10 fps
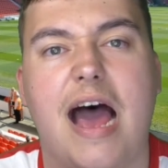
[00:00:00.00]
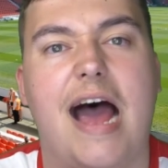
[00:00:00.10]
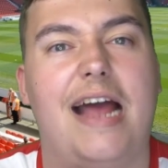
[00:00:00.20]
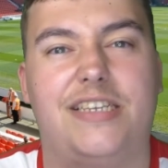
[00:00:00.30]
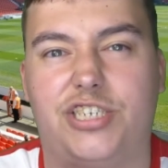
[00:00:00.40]

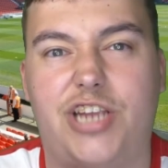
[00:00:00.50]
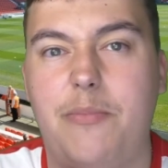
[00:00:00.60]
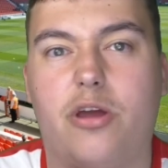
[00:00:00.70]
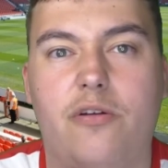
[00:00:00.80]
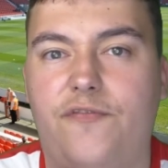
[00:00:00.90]
Uh, it's a
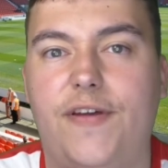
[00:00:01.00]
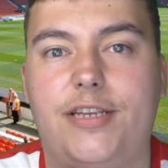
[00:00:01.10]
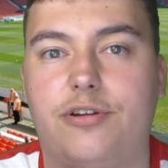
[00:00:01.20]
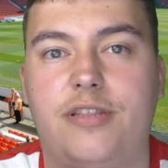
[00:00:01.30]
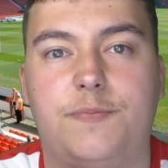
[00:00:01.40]
shame he couldn't
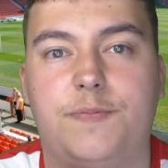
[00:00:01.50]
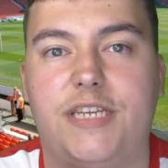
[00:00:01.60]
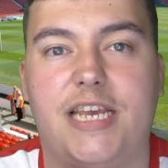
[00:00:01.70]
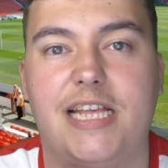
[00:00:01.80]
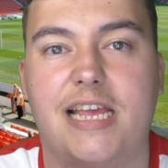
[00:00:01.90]
feature in this
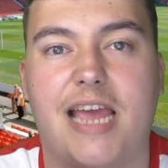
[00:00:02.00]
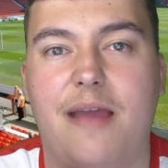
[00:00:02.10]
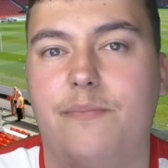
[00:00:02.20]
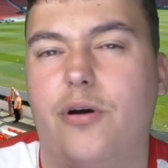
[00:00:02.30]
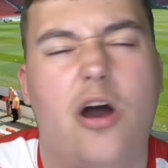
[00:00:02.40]
particular
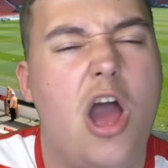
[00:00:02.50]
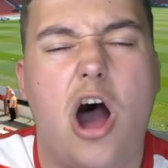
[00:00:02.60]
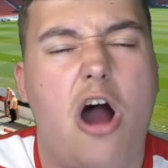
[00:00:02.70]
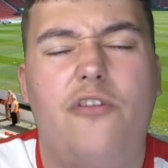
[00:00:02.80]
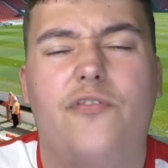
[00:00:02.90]
game, but
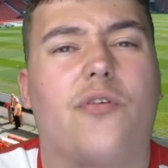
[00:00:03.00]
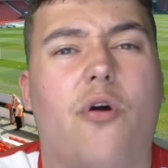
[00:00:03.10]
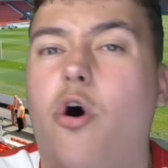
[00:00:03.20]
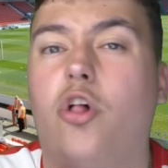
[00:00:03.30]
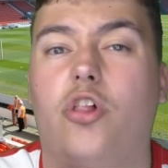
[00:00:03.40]

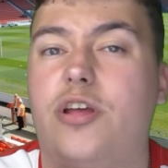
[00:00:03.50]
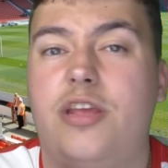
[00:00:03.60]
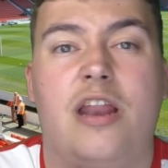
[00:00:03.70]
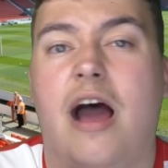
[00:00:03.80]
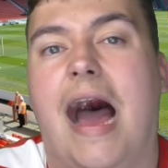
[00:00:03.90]
overall,
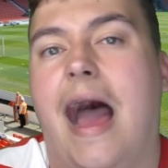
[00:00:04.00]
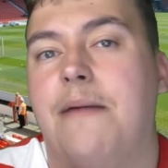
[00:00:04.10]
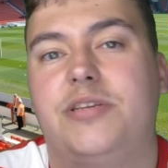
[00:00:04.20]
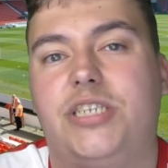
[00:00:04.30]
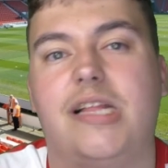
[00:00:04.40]
you know,
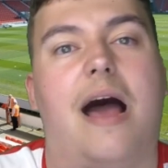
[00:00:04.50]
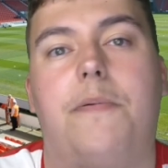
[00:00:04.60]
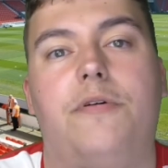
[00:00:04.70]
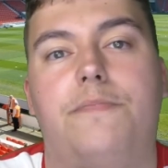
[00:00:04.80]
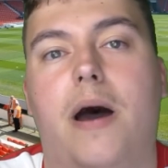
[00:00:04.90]
I'm still
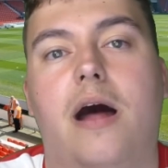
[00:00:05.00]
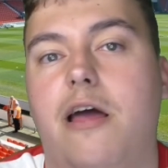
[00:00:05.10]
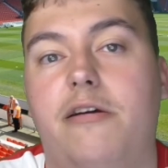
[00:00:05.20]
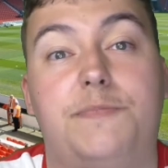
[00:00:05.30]
happy with Barlow.